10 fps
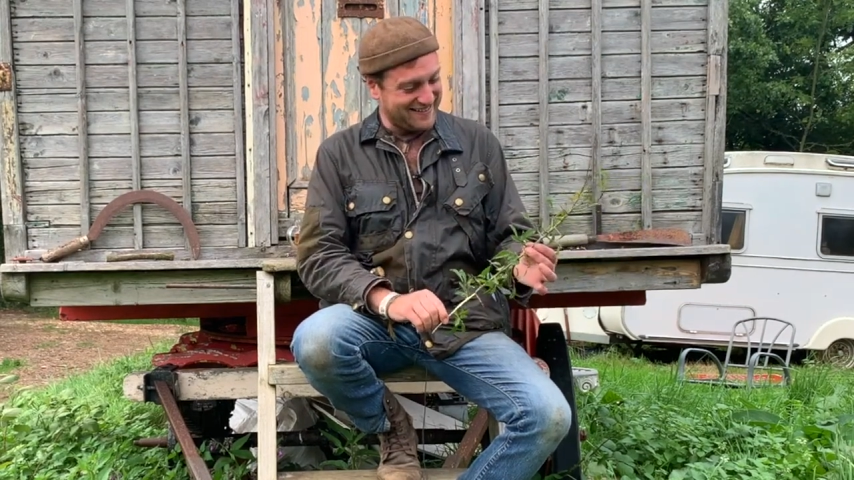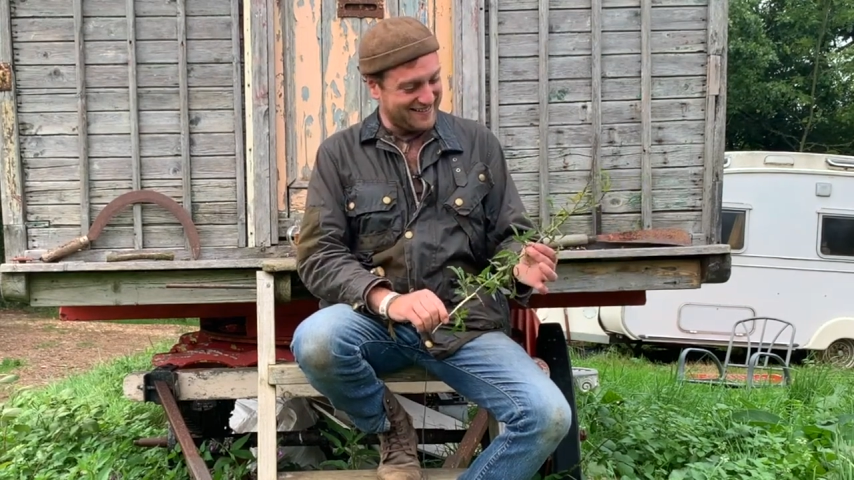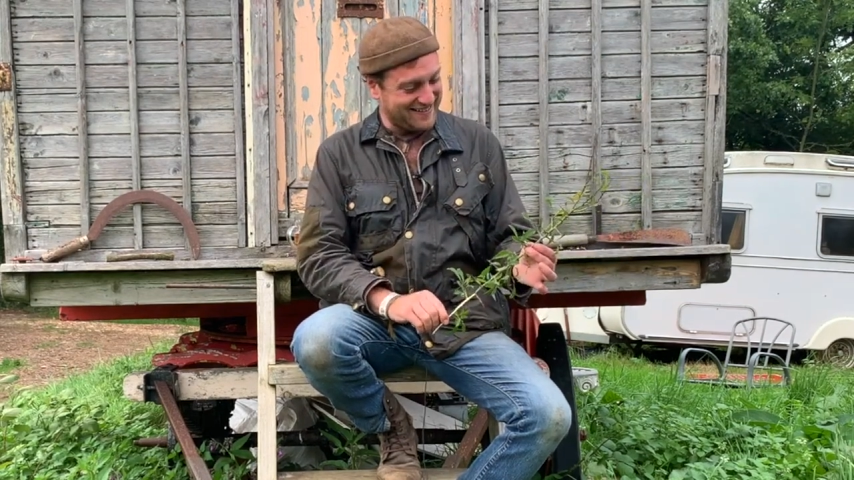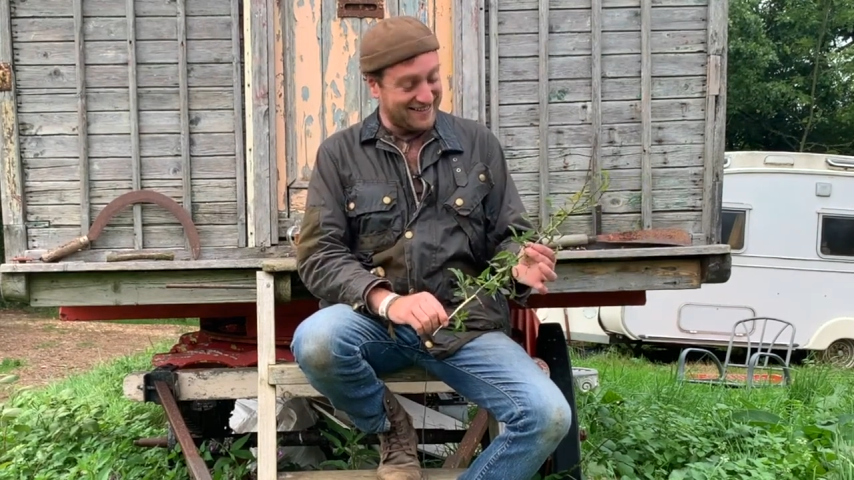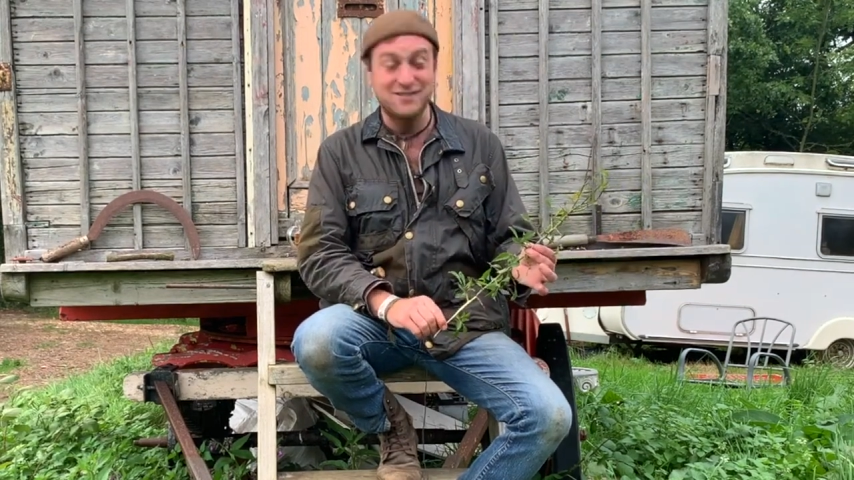
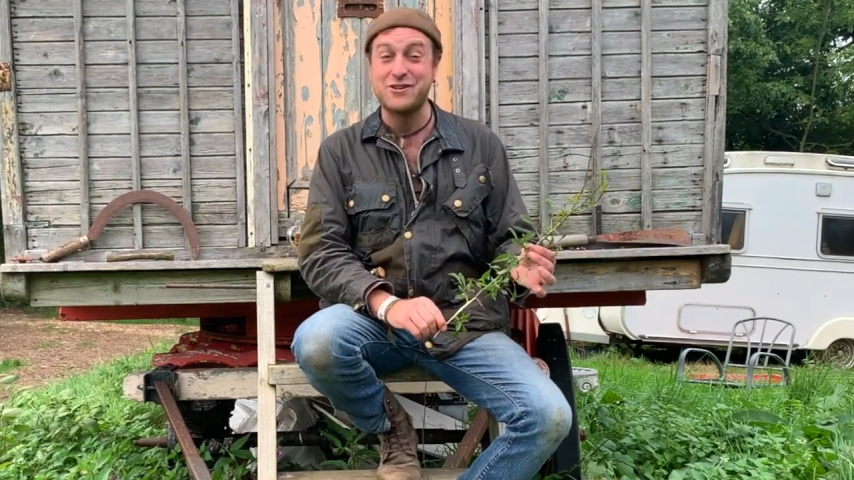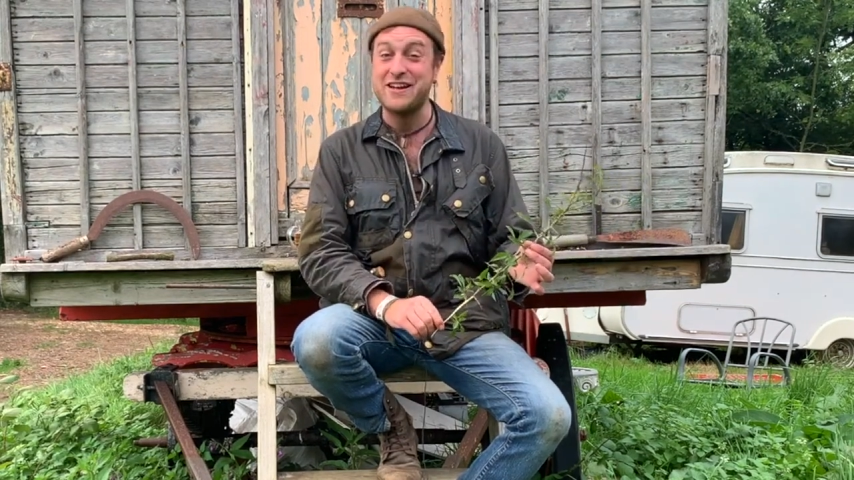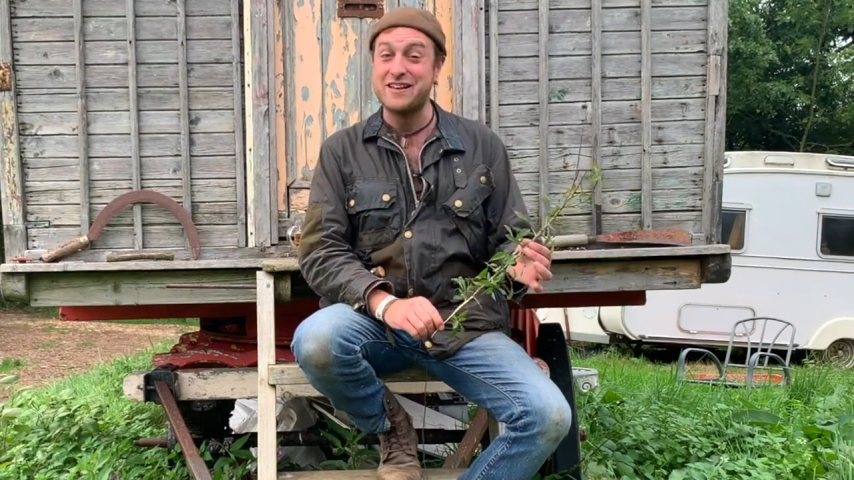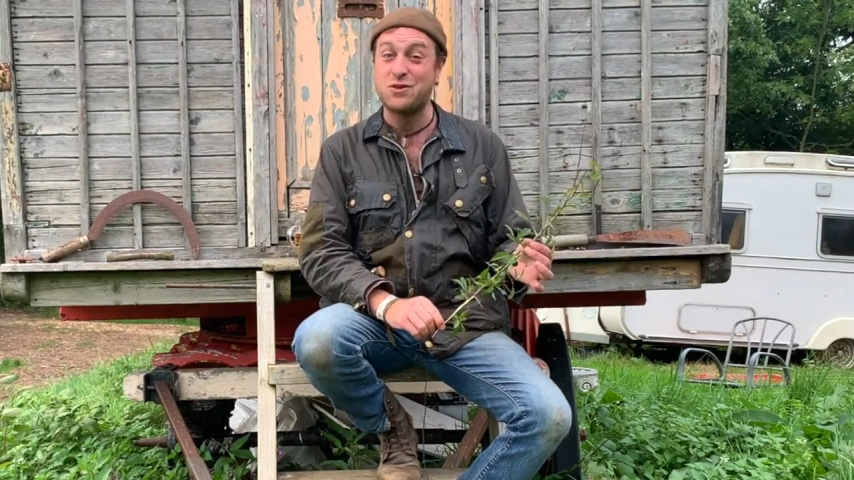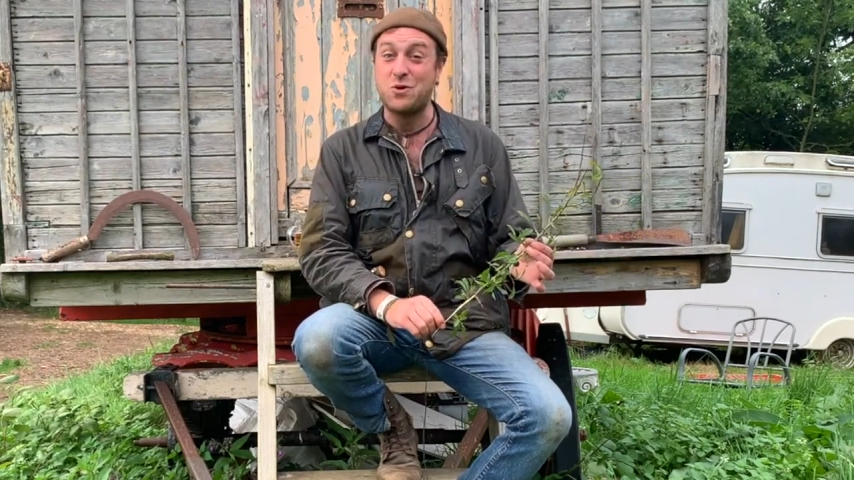This
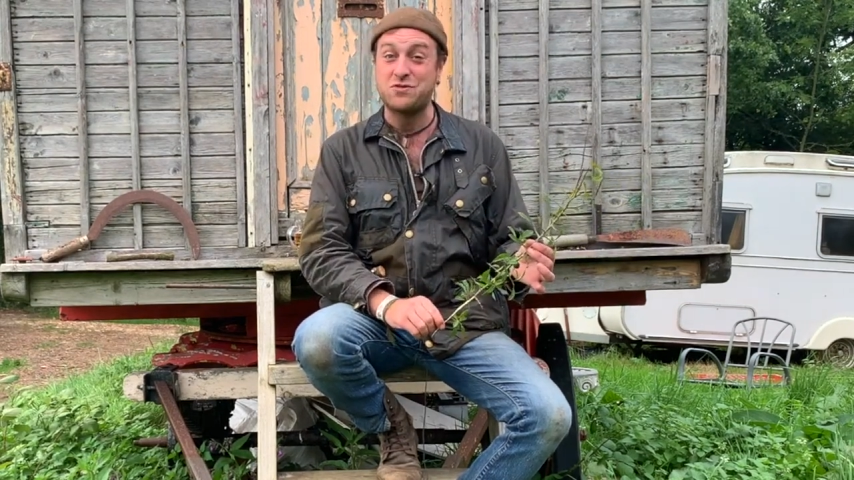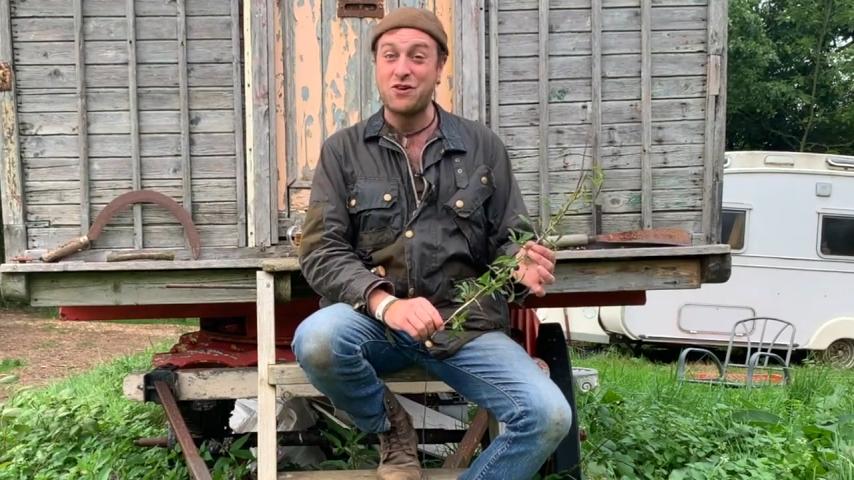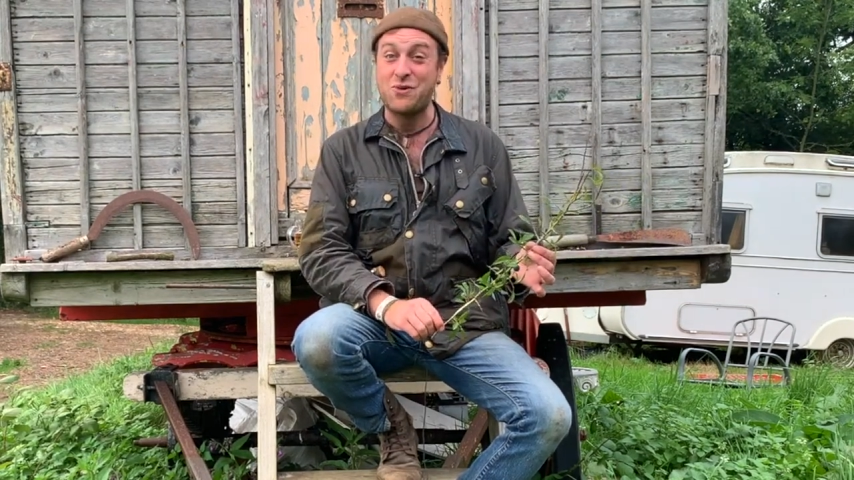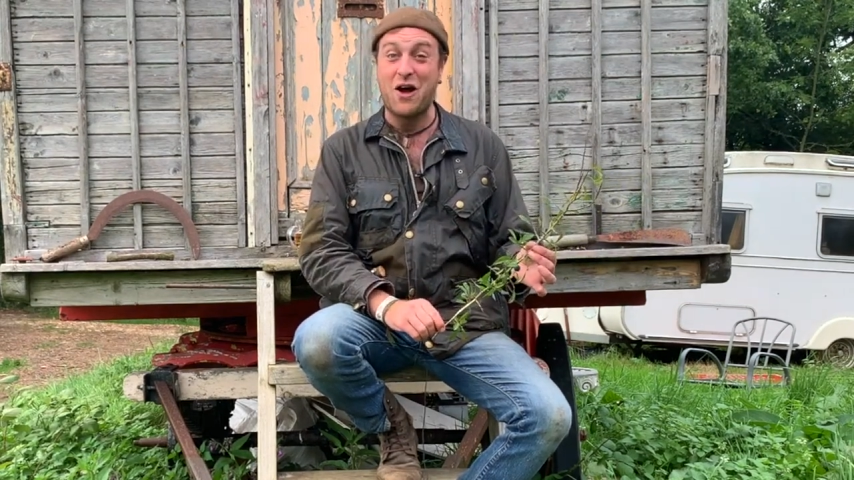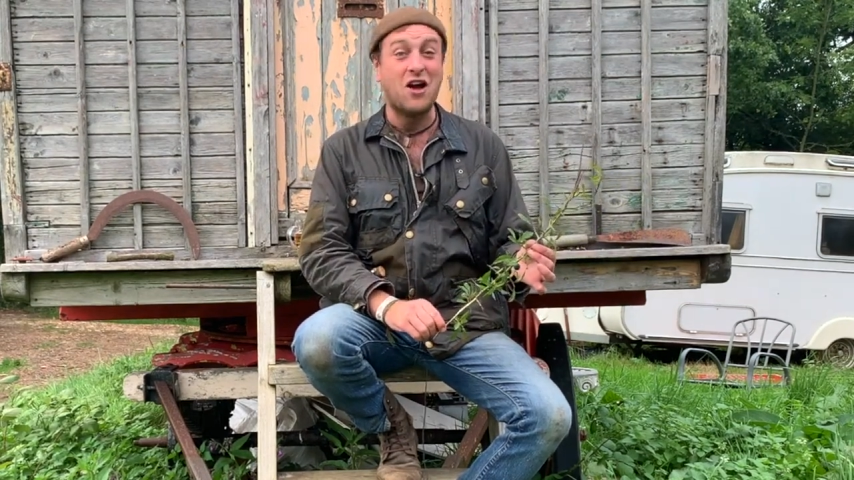tree is
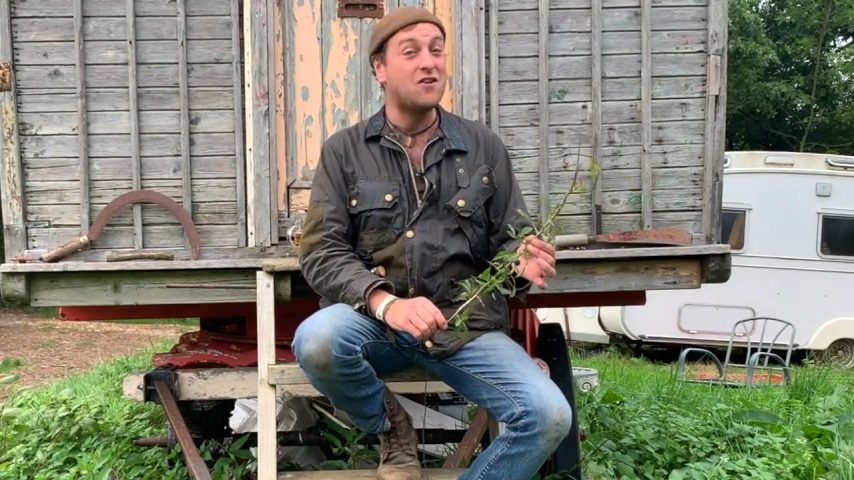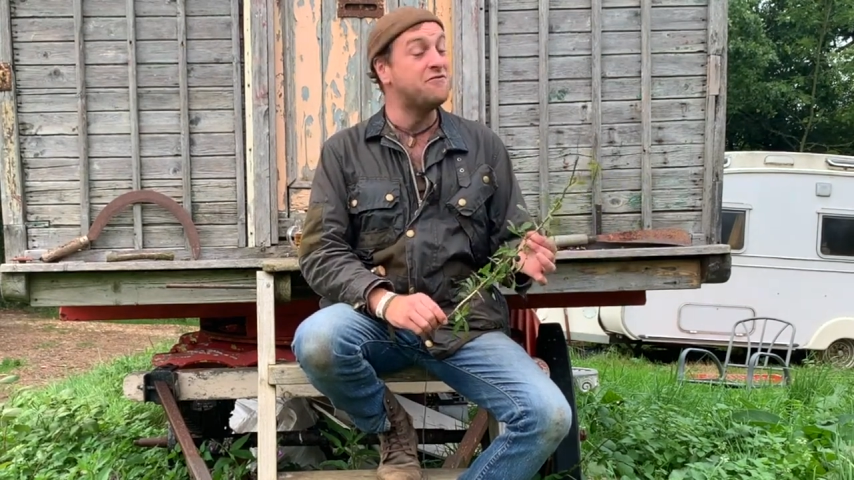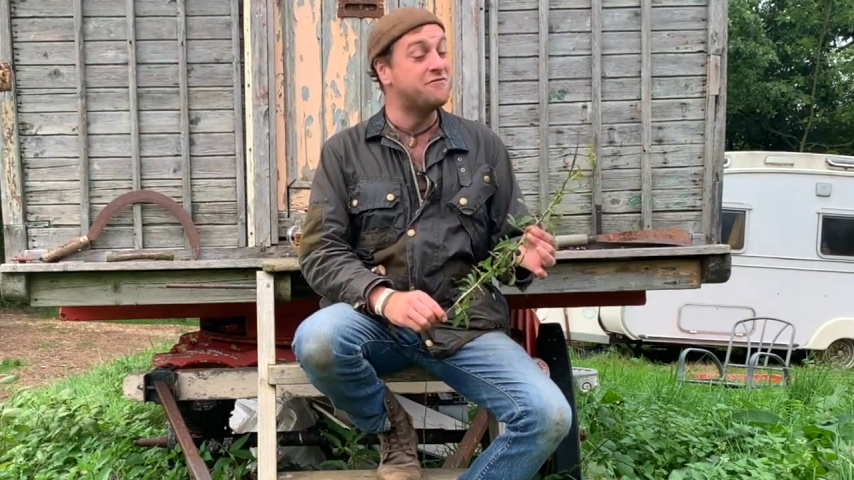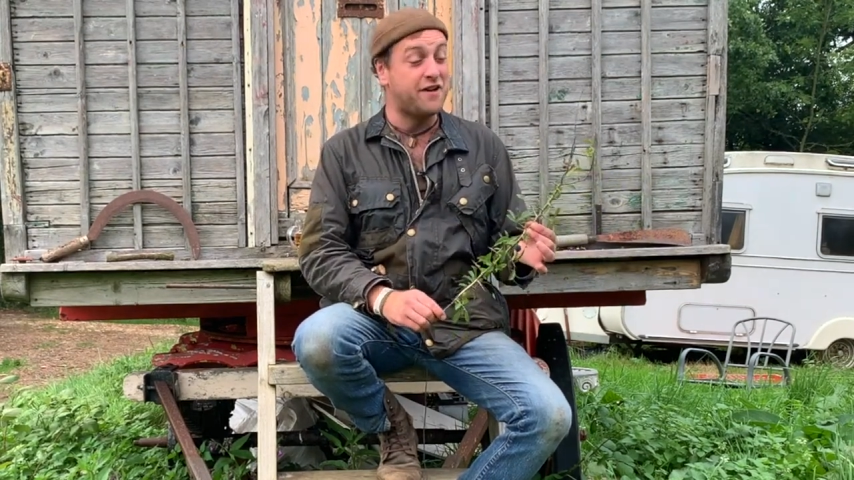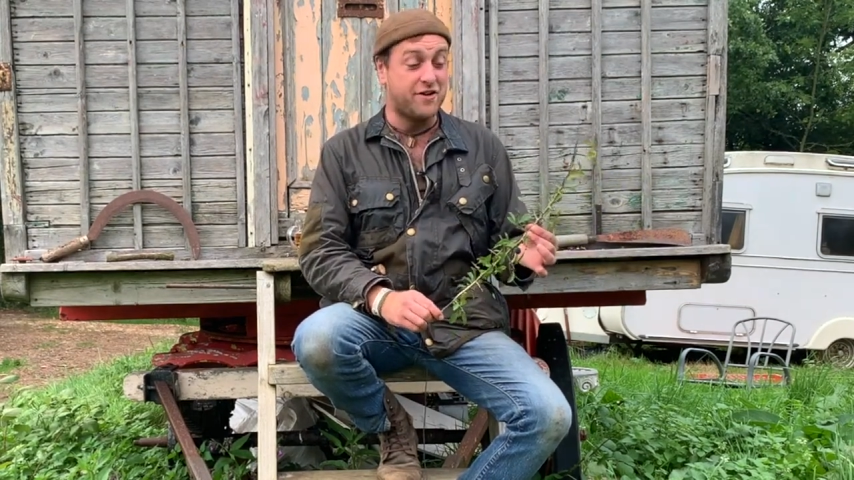also
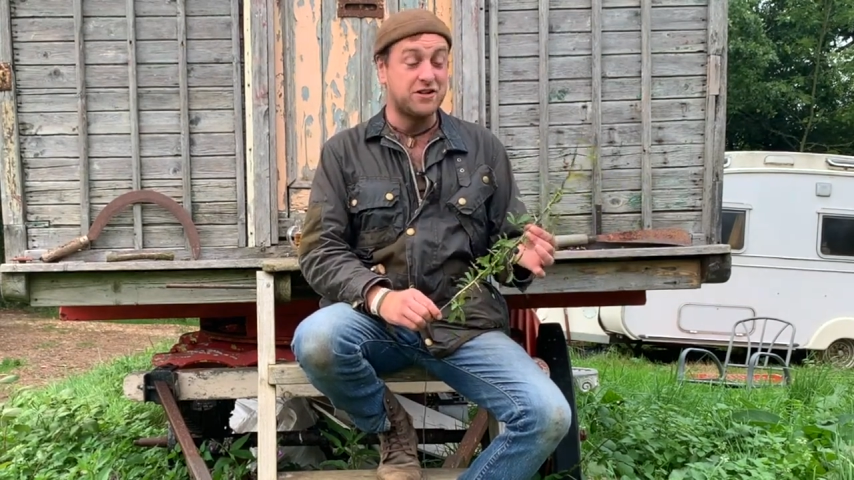very